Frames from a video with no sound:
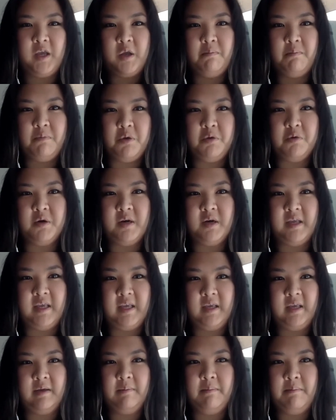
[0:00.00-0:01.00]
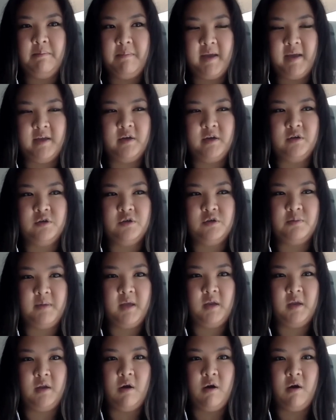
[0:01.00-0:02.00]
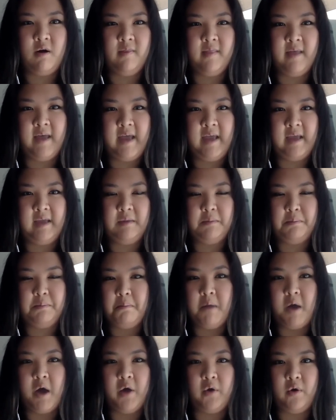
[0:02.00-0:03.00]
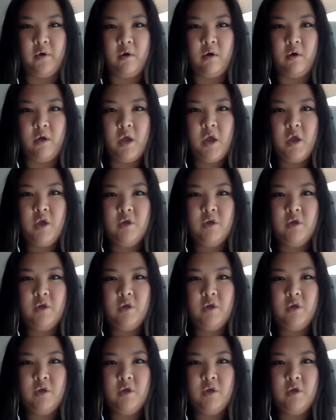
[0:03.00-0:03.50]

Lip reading: community management online model.